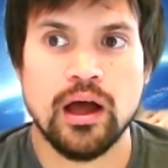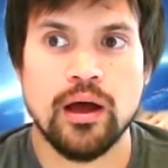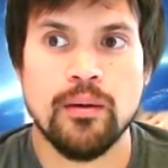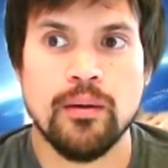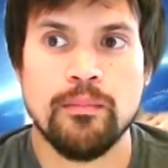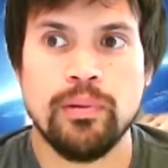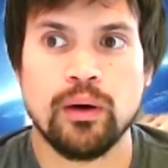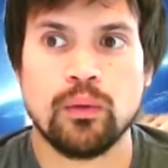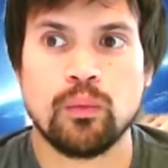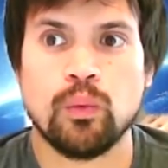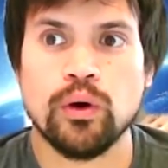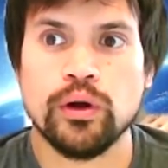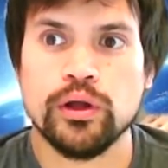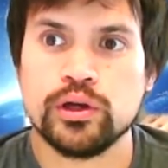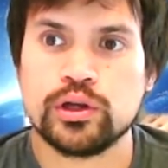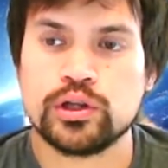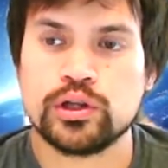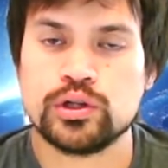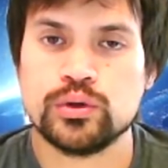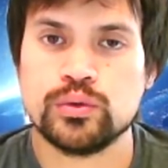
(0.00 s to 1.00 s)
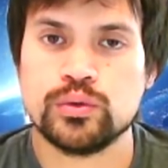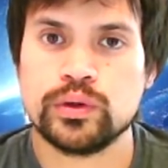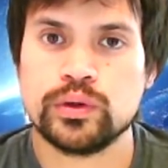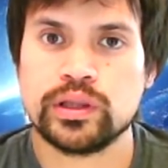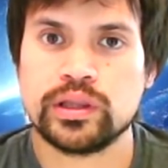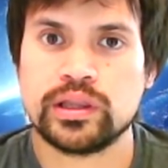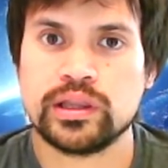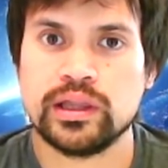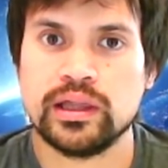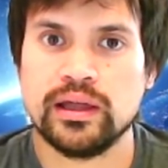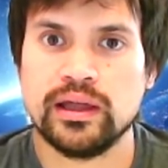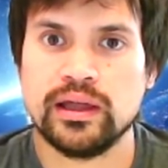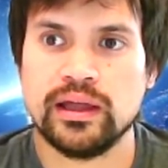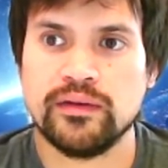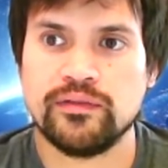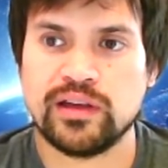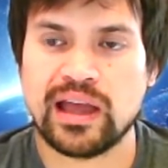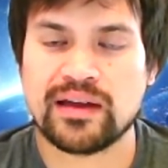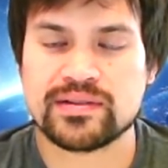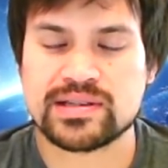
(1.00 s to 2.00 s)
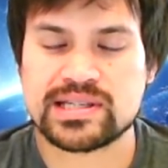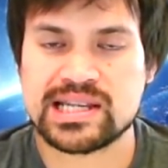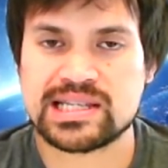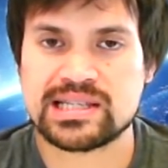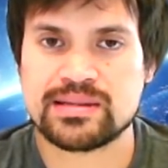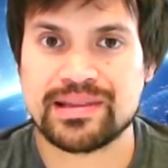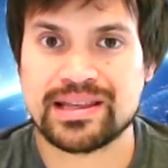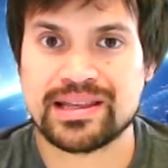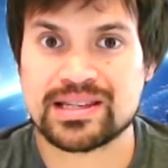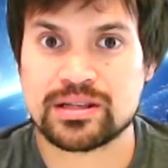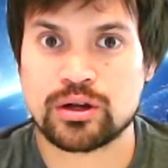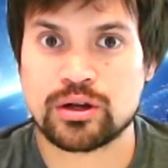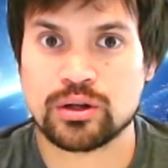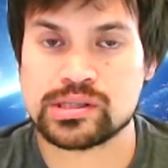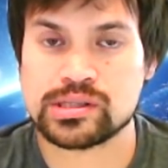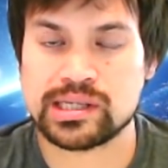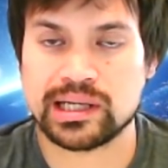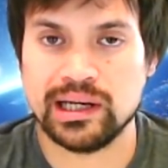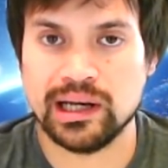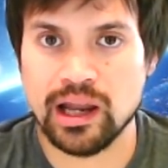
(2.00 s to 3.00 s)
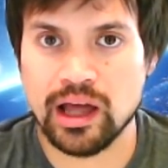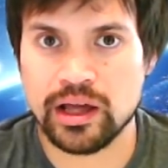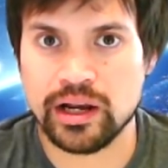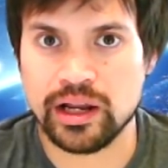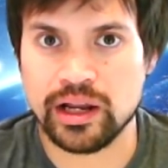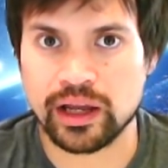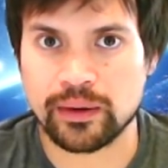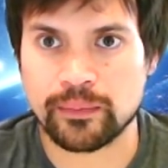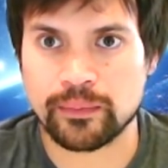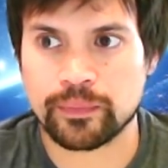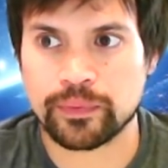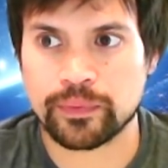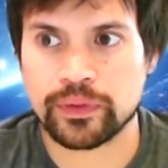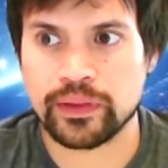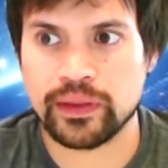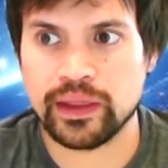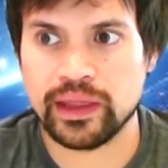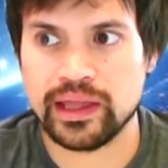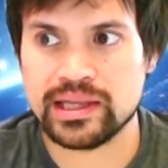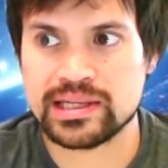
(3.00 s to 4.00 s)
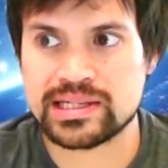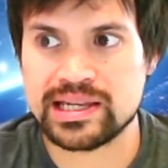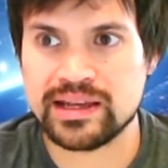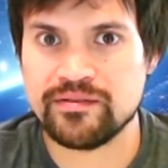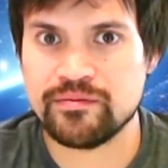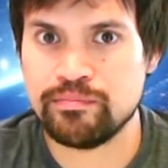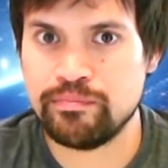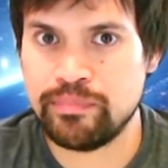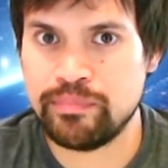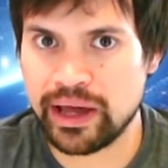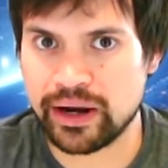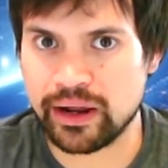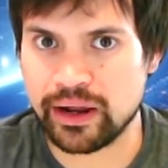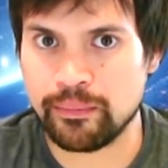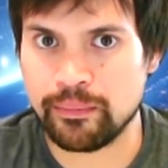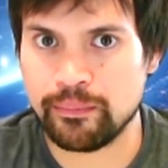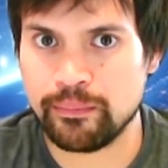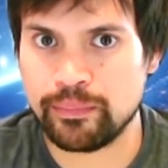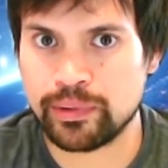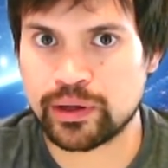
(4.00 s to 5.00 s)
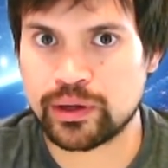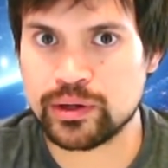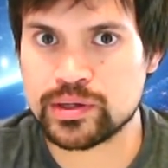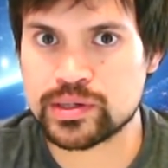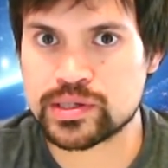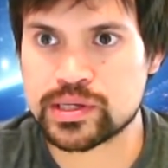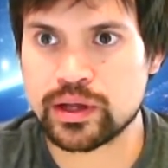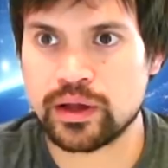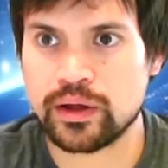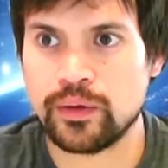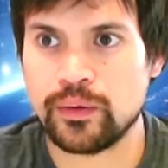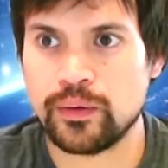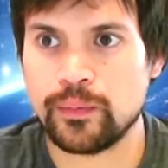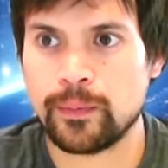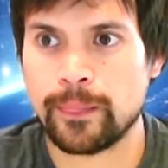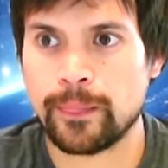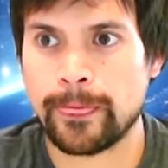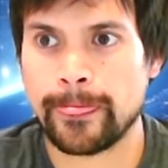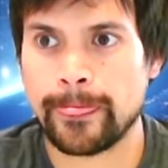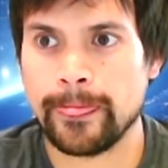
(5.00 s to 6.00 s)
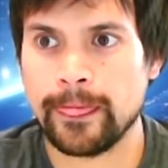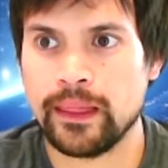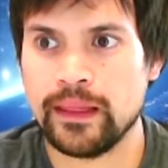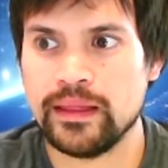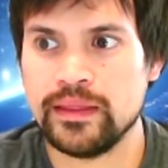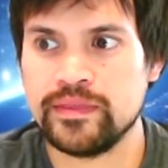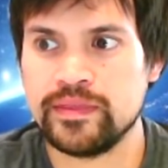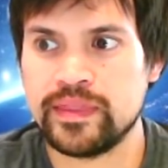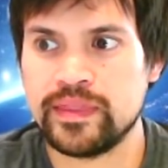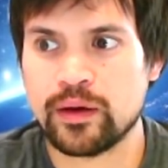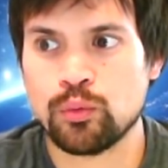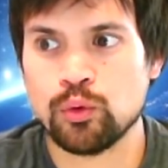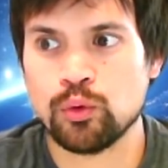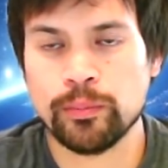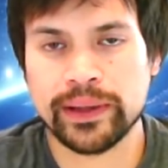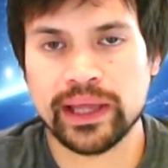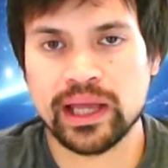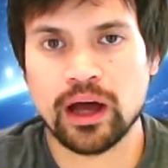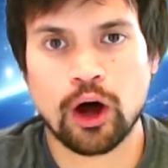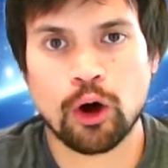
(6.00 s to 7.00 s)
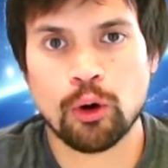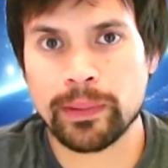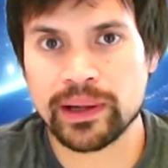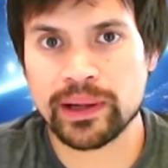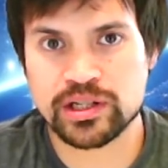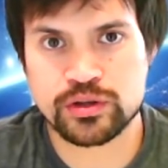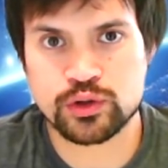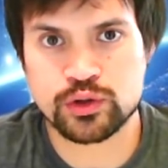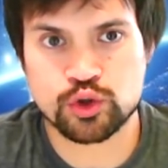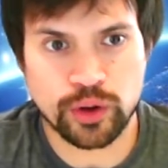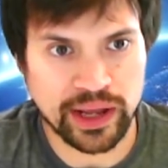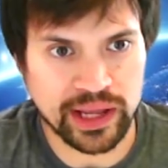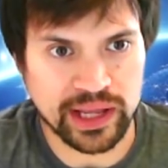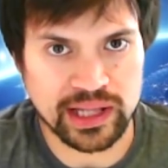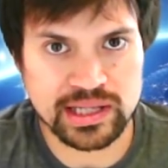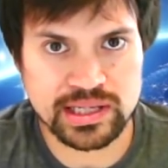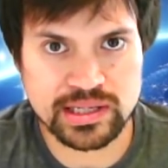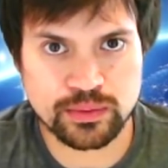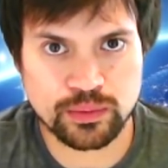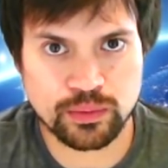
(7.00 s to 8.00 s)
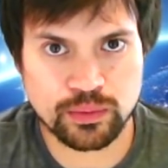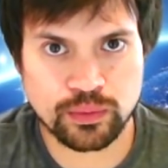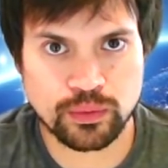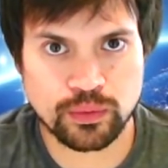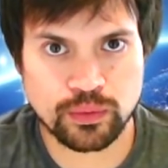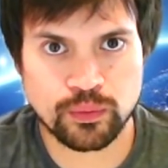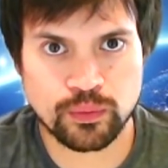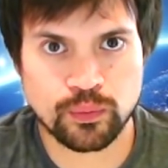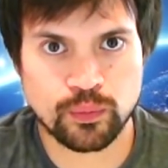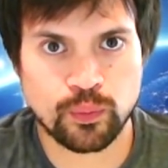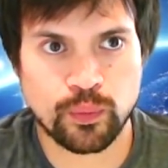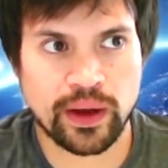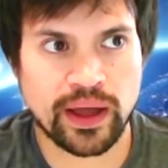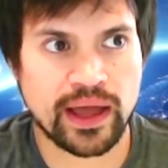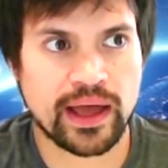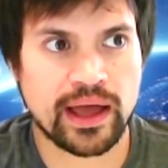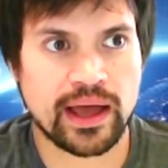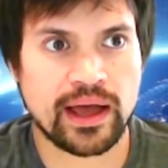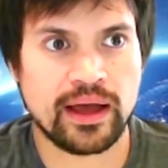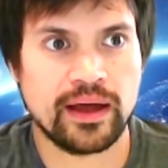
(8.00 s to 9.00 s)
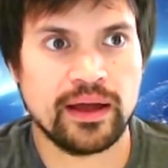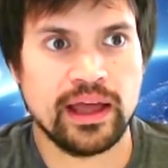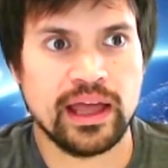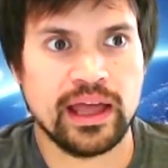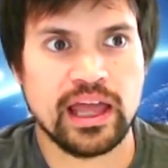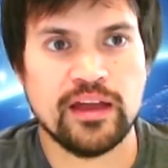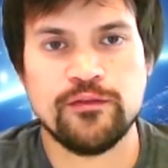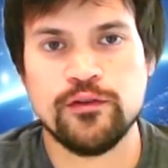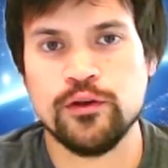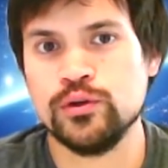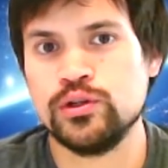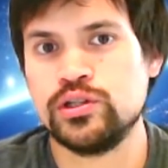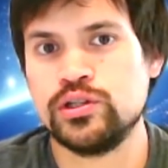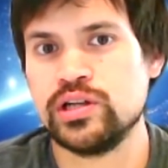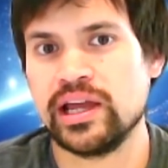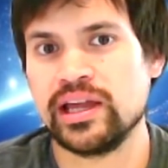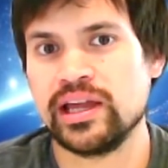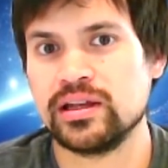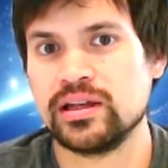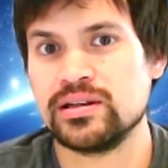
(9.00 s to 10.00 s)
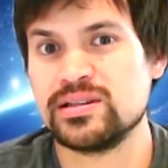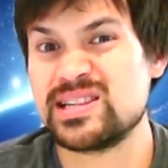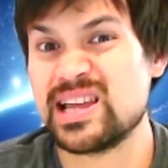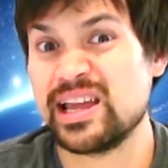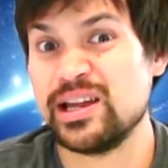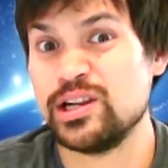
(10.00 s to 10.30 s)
But what you can do with, if you have a system that's constantly learning, it's even better because there will be a whole bunch of trades where if you'd taken, say, a